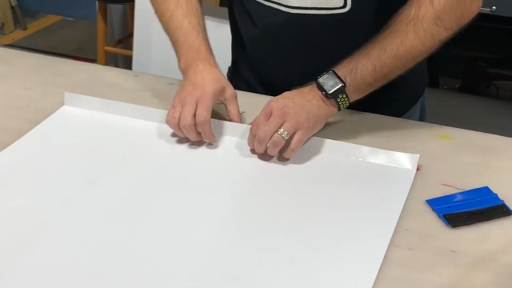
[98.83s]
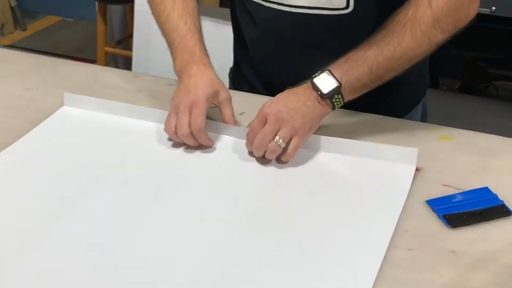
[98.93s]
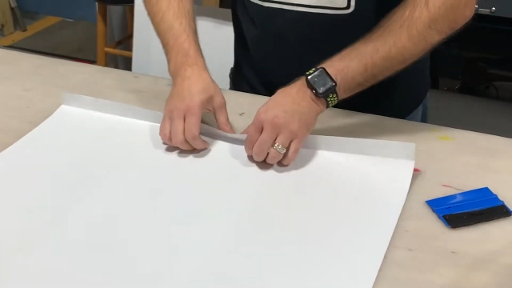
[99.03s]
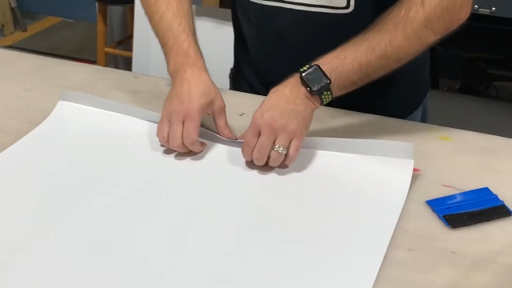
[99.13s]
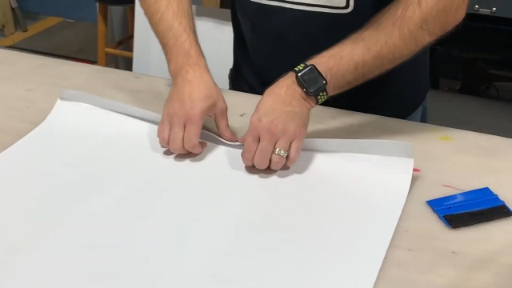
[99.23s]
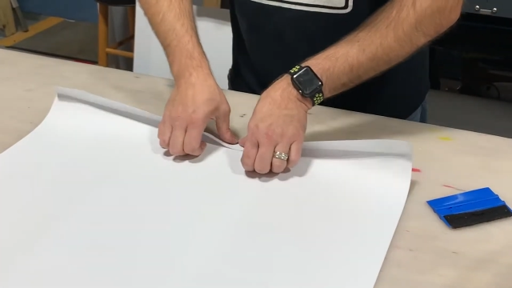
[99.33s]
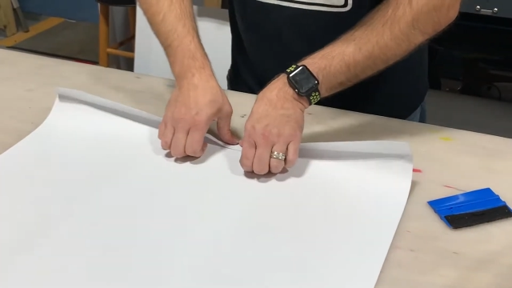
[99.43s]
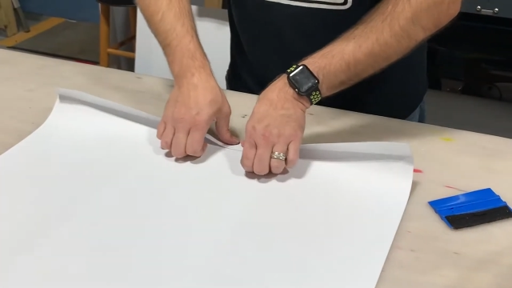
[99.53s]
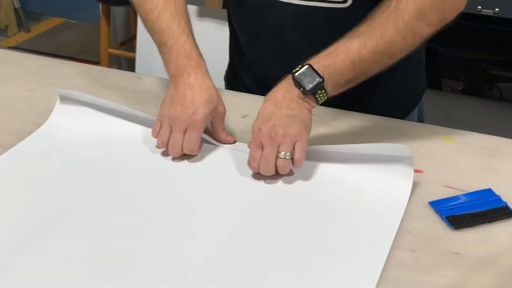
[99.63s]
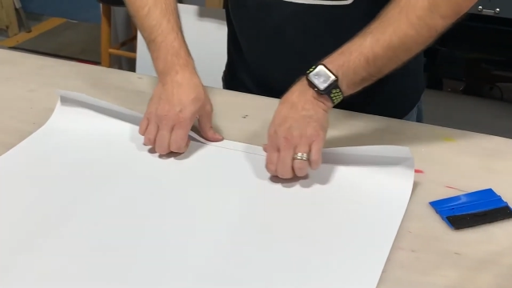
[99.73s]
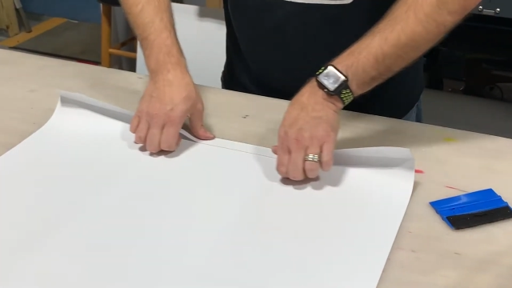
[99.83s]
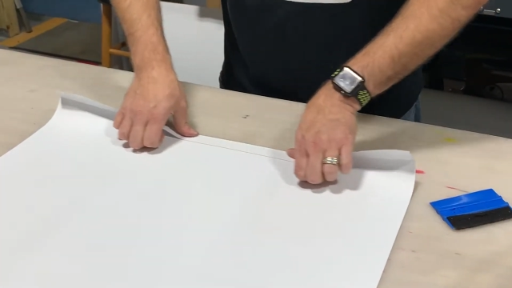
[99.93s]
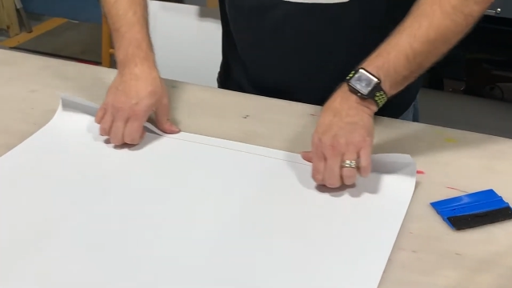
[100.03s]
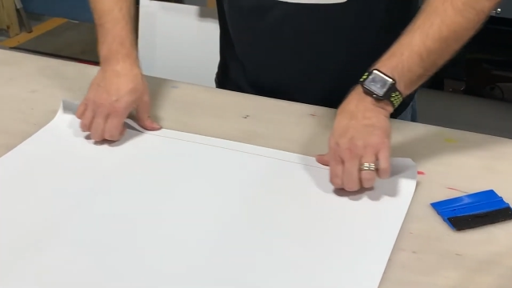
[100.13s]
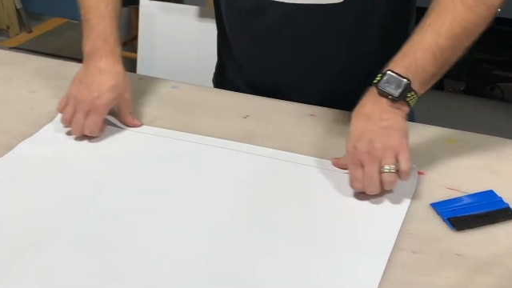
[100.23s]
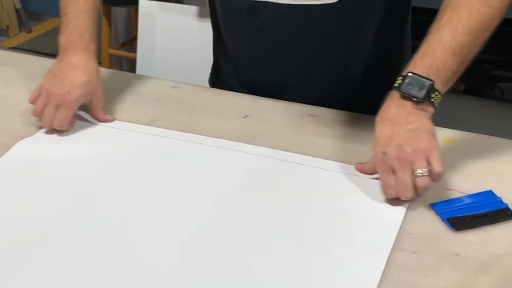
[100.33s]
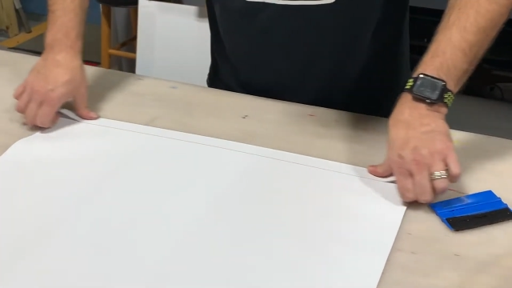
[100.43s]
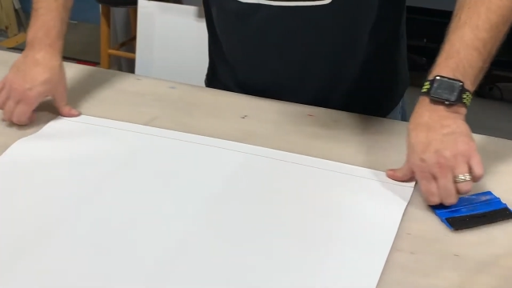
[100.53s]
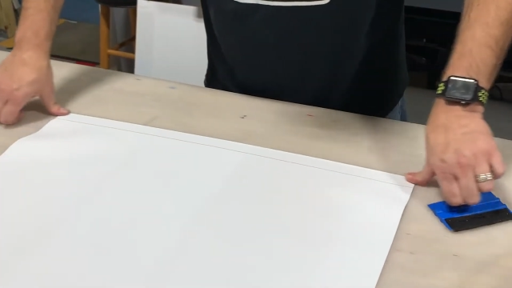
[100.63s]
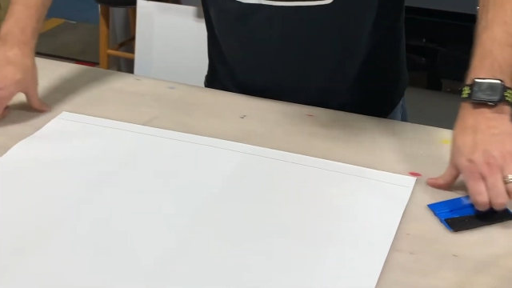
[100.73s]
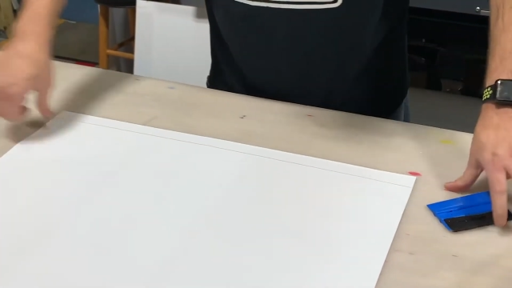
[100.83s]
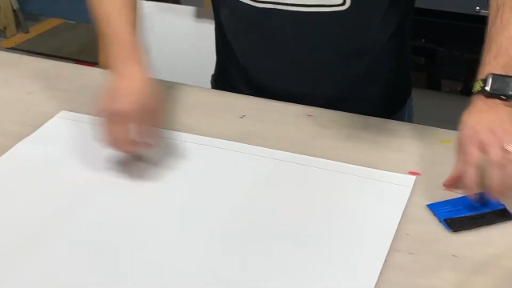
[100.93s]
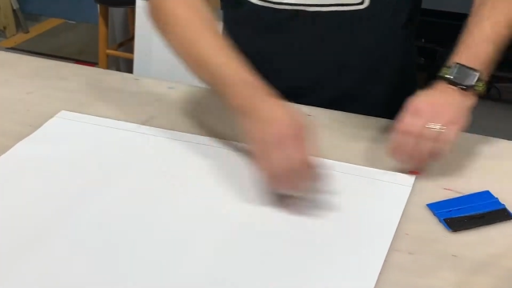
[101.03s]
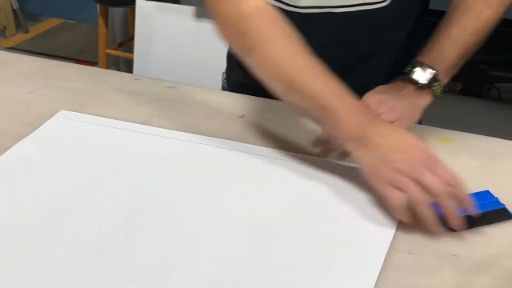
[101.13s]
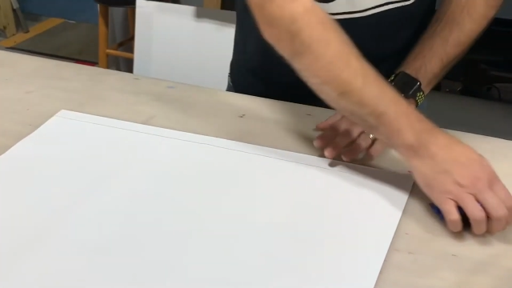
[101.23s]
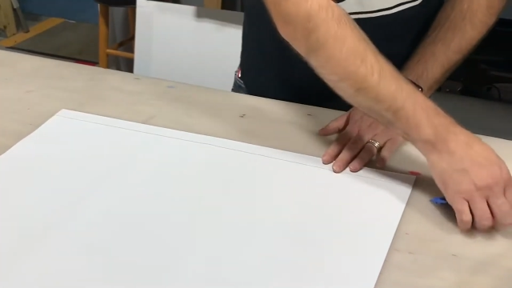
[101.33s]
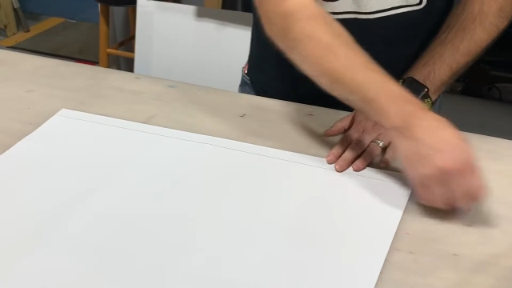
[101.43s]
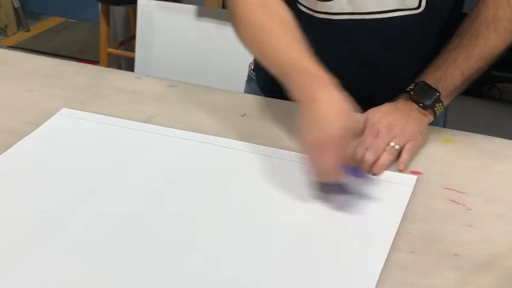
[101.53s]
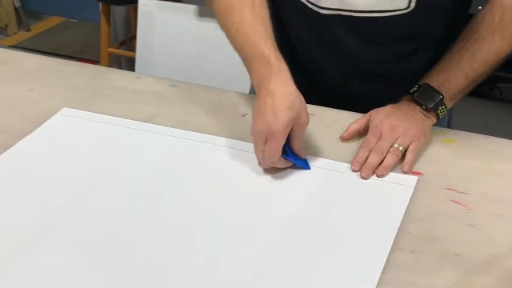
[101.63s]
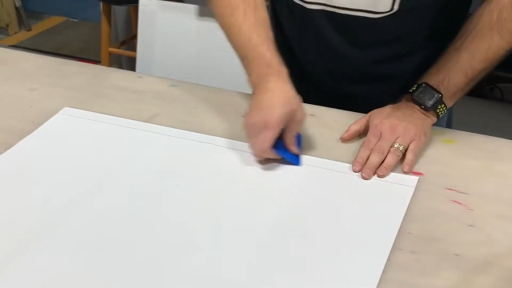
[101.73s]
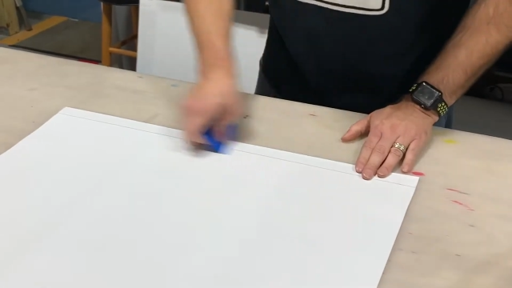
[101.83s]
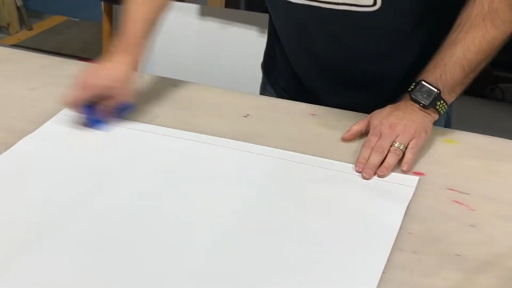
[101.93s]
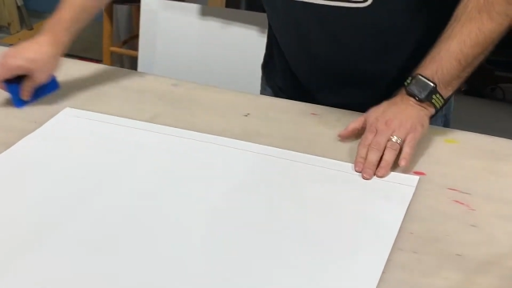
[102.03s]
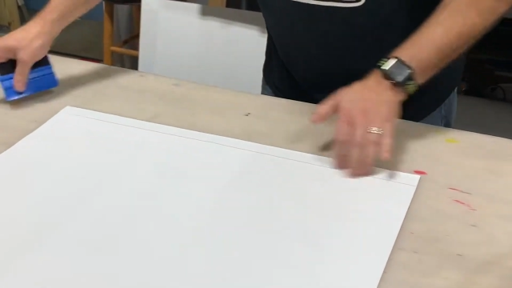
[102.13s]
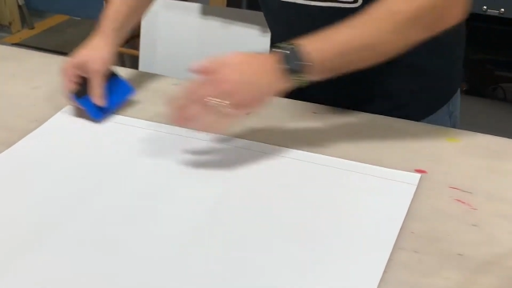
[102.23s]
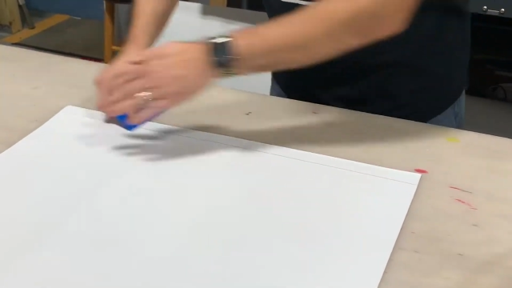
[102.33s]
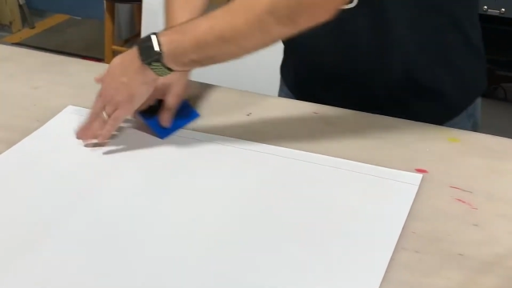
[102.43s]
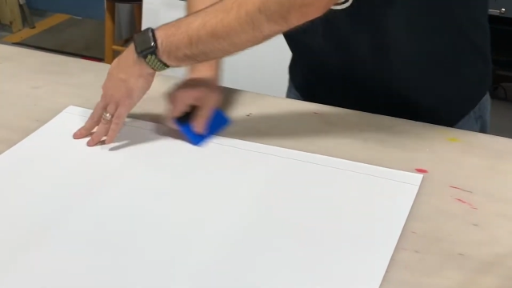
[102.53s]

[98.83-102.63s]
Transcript: No face is visible, so there are no lips to read.